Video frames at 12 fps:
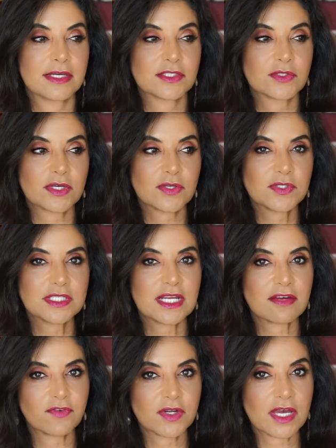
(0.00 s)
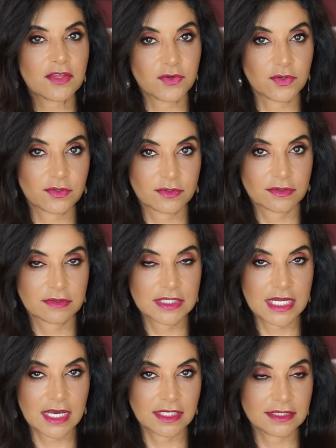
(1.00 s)
So I use it every other
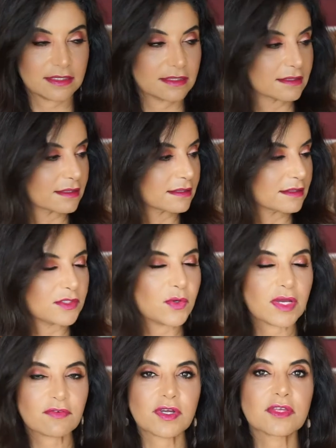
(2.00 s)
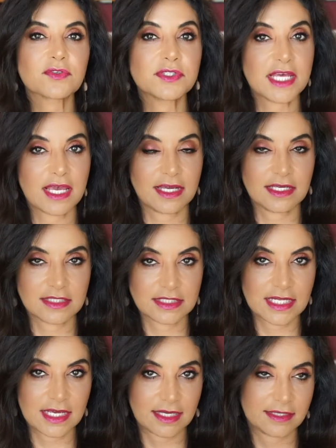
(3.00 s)
night. No, every other day in the
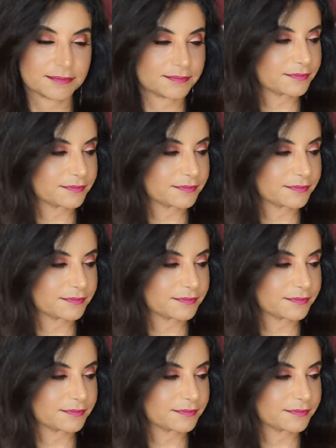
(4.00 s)
day.